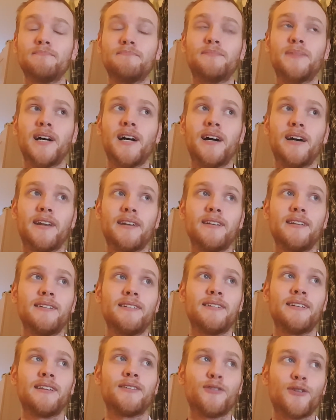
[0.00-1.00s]
but it
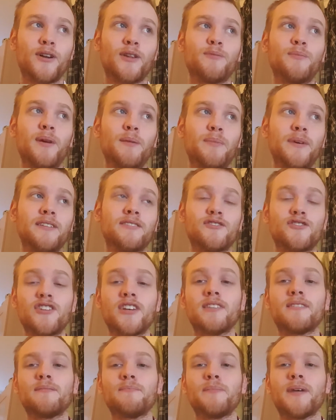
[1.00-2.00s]
turned out to be a piece of
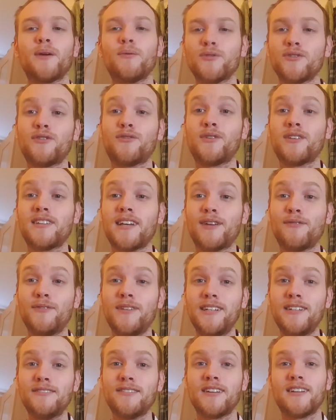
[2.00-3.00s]
shit. But I was also excited for
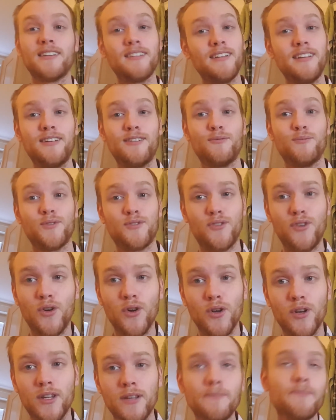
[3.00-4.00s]
Legion, and Legion was
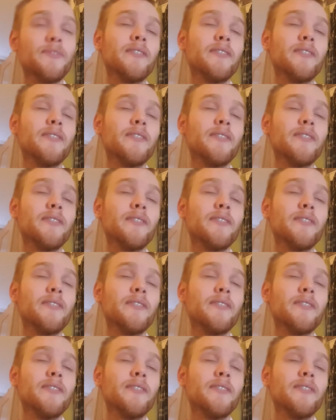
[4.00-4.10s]
good.